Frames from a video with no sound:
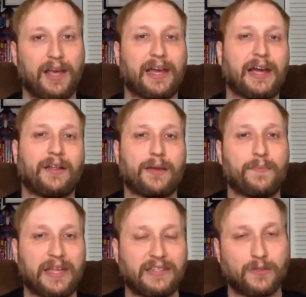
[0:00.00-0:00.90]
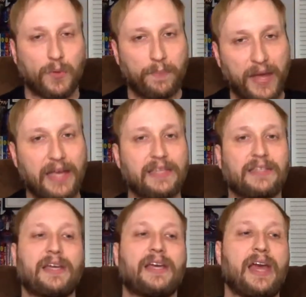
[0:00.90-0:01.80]
It kind of like messes with
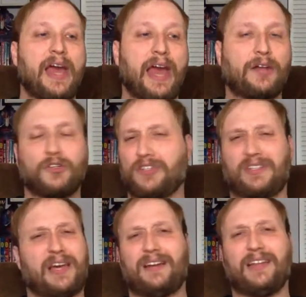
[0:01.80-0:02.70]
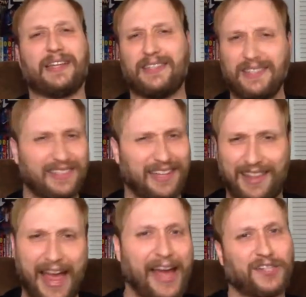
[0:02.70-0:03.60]
pacing, and you're just kind of like, this
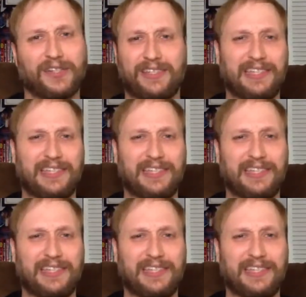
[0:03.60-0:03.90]
clashes.